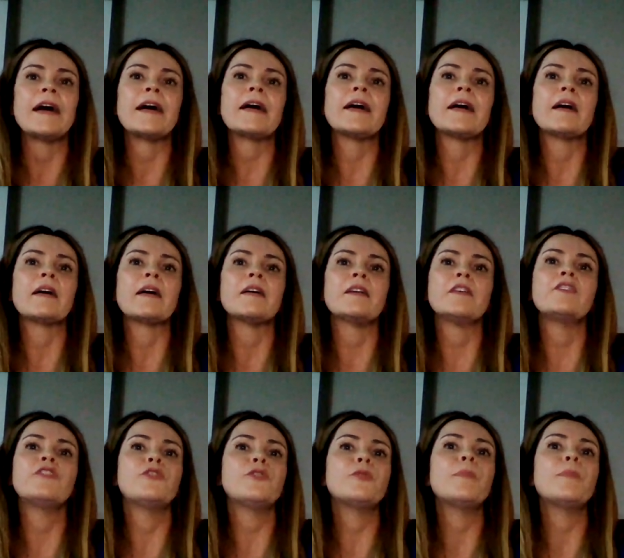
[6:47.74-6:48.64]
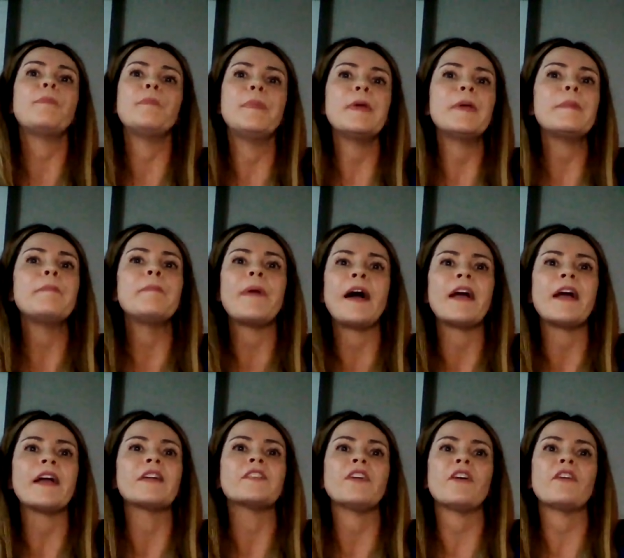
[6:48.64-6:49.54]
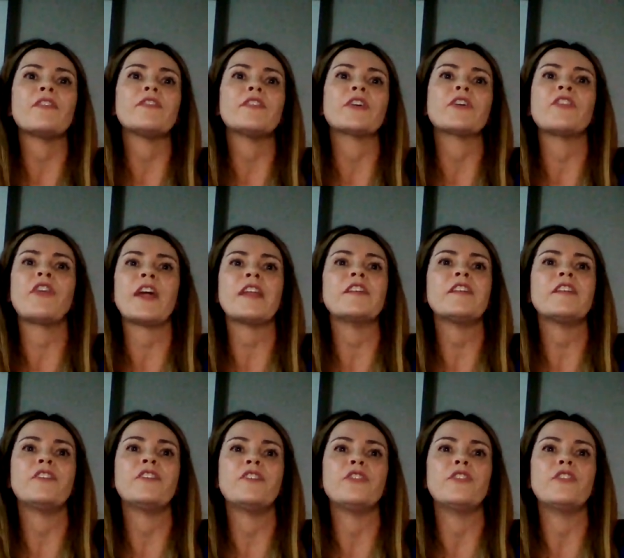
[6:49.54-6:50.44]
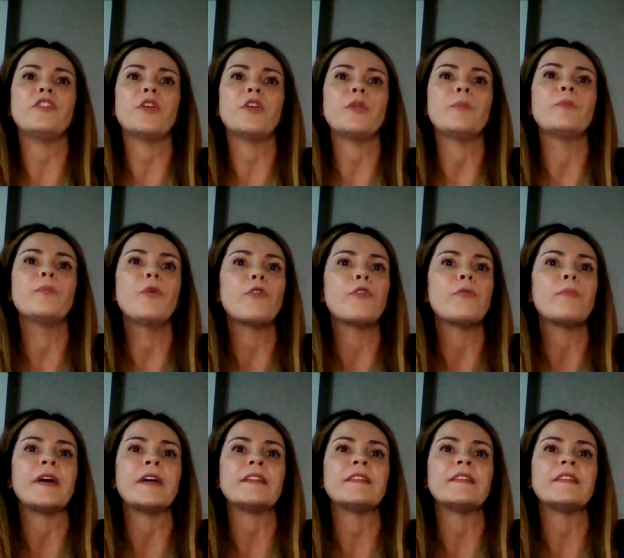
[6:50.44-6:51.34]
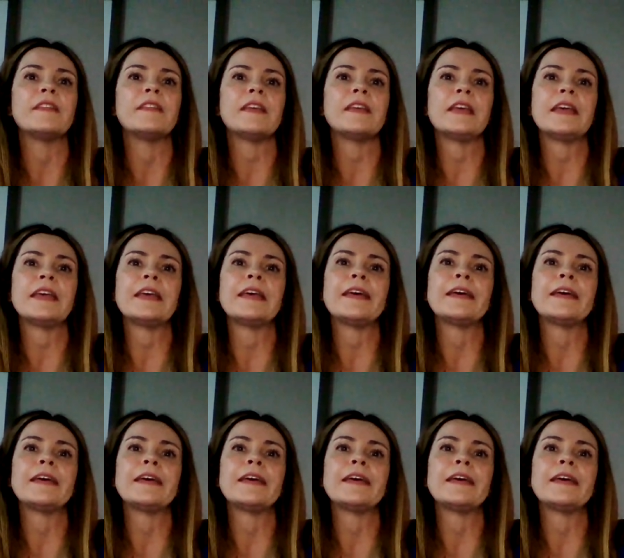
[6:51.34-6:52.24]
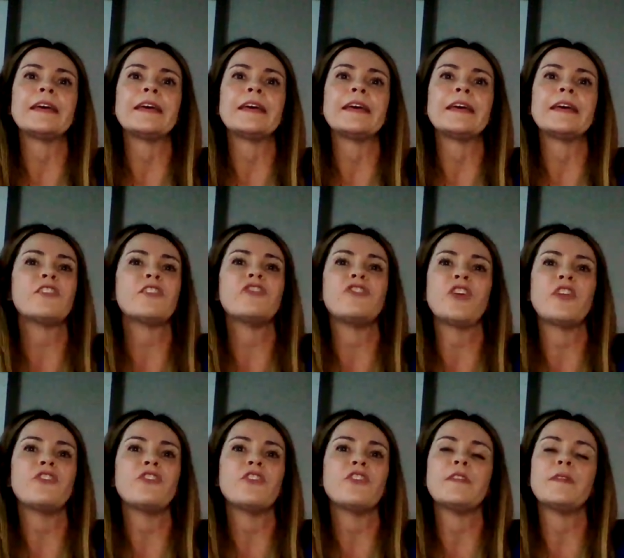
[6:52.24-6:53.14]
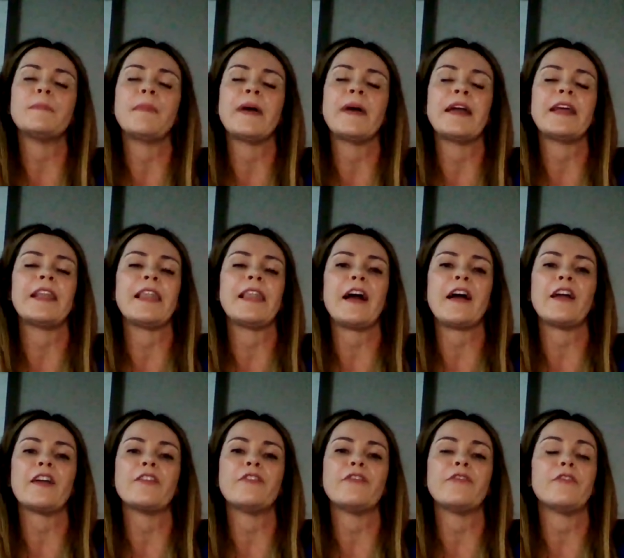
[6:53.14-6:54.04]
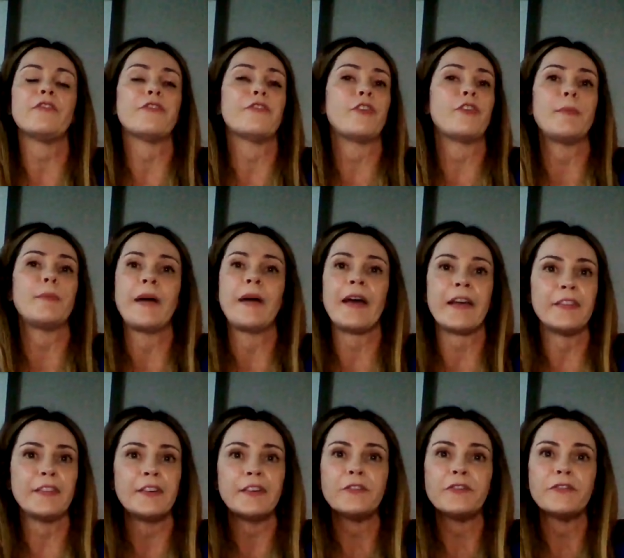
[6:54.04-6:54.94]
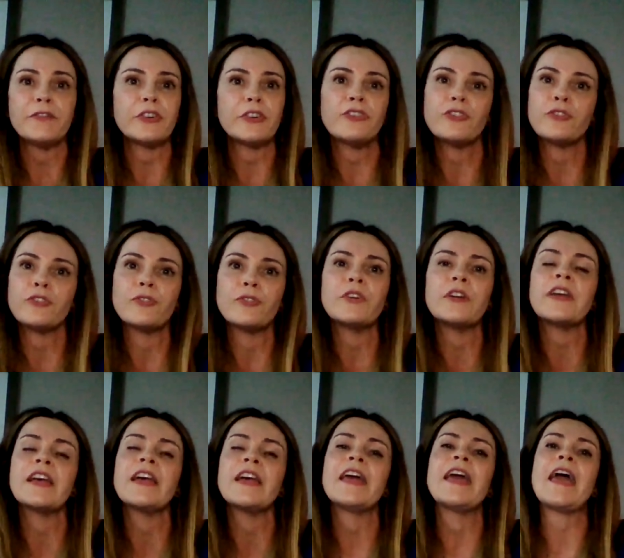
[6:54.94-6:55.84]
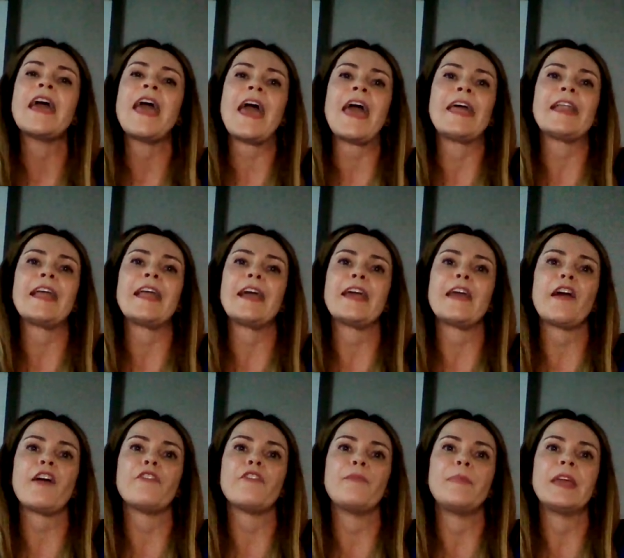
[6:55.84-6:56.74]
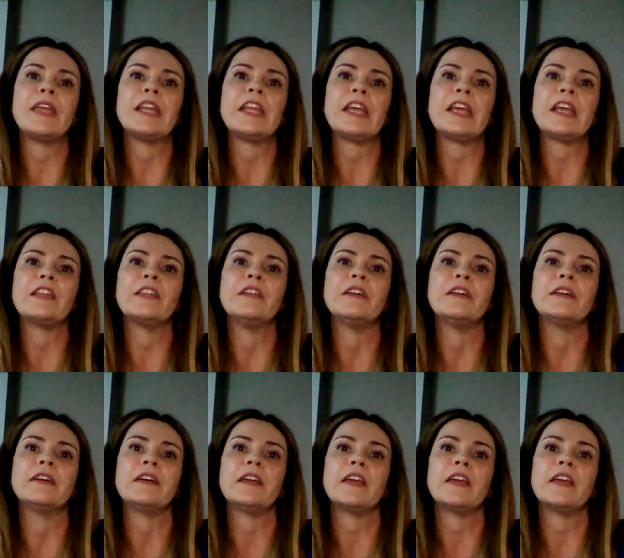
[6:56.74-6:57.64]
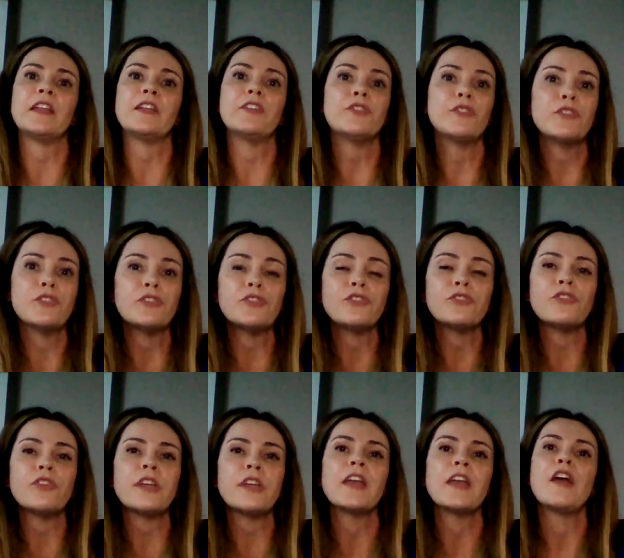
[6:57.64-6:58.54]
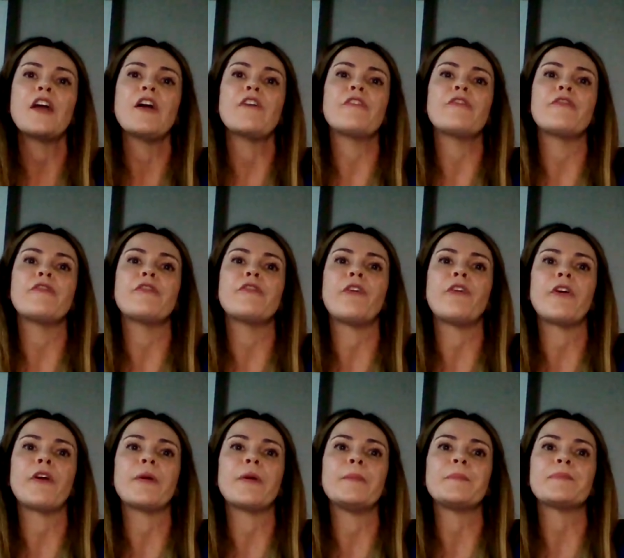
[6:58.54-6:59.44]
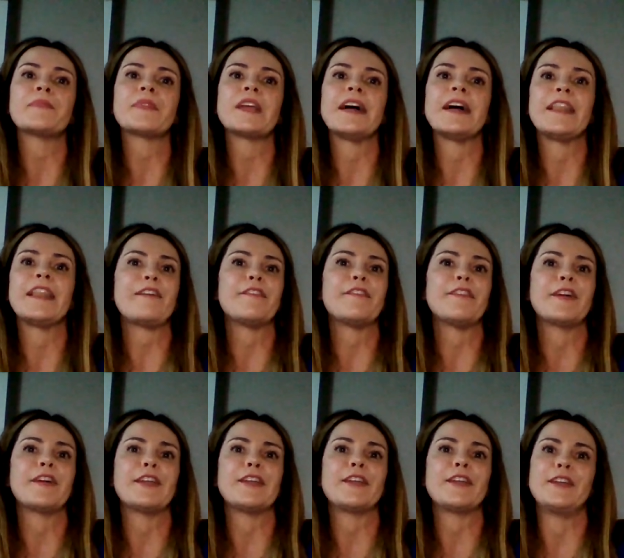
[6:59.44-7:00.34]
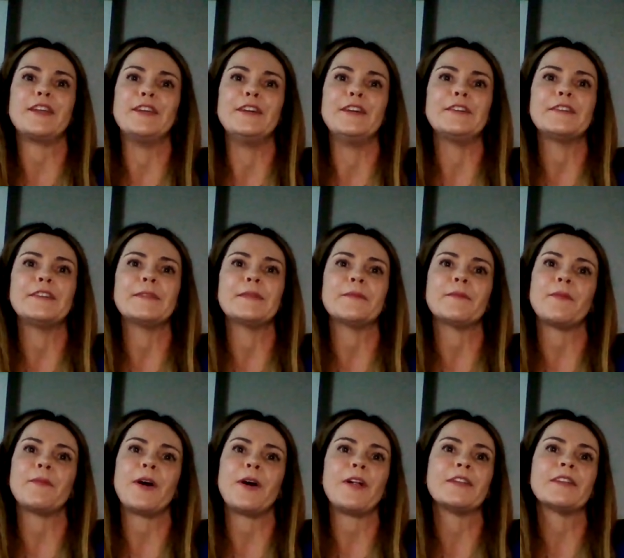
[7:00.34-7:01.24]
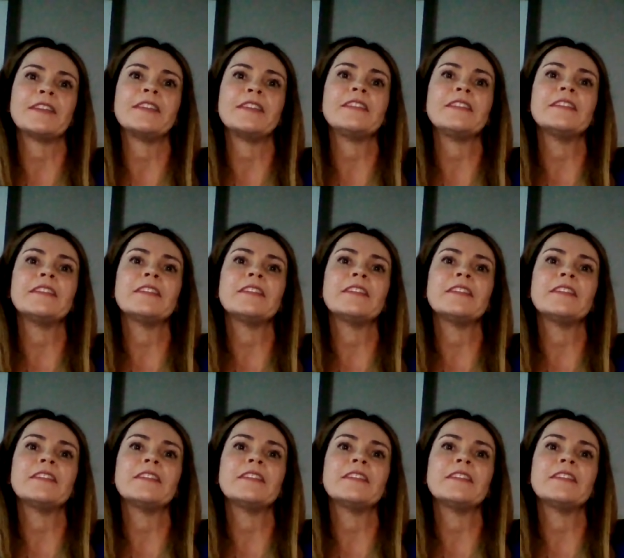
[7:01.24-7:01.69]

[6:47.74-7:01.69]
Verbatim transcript: uh, is to be part of the credit union movement. Uh, it has changed my life for better, for sure, and I have been in the industry for 11 years. Well, this